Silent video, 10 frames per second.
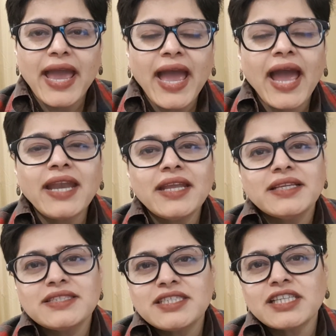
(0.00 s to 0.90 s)
And
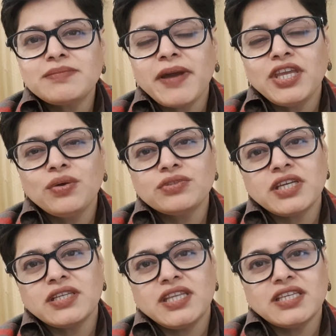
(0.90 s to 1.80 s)
just by
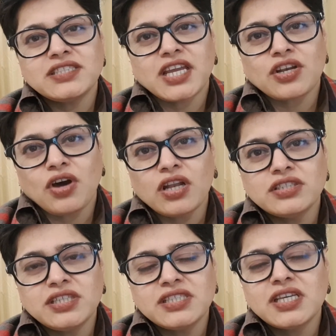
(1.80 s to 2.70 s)
using these
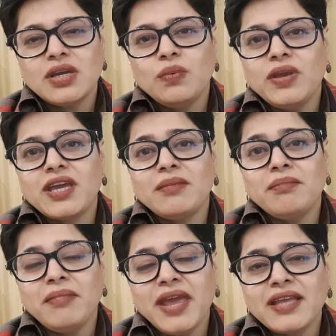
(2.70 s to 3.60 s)
technologies, we
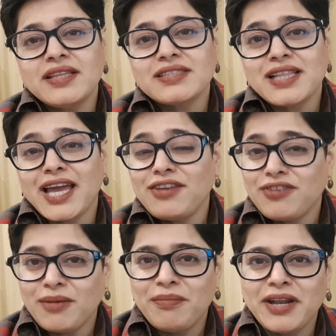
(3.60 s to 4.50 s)
can make this life
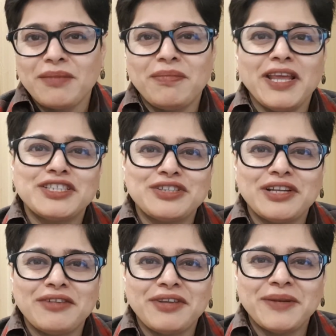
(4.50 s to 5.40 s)
a better place to
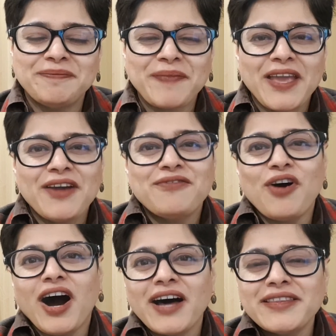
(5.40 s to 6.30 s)
live in.
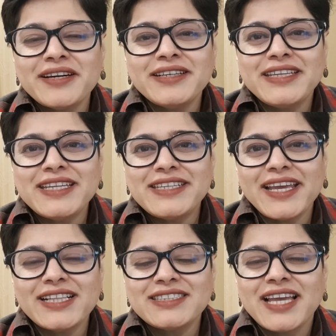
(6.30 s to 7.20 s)
For other
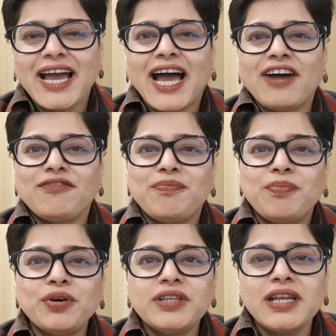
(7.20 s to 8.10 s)
details, I've
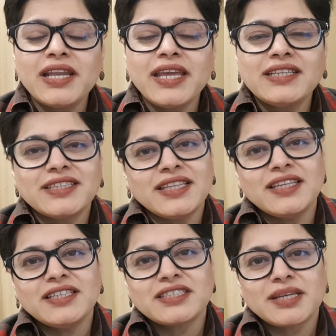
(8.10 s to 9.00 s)
put the links in the
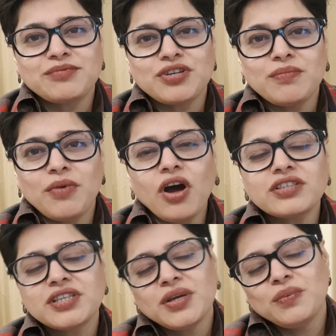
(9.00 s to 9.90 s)
description
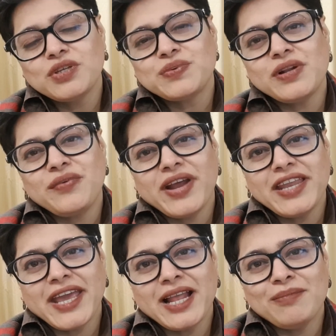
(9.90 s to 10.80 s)
box, which will
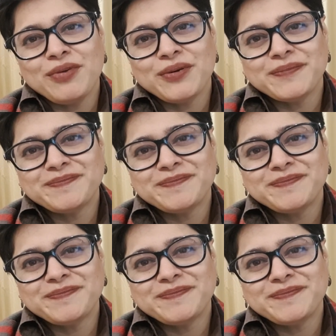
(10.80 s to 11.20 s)
really help you.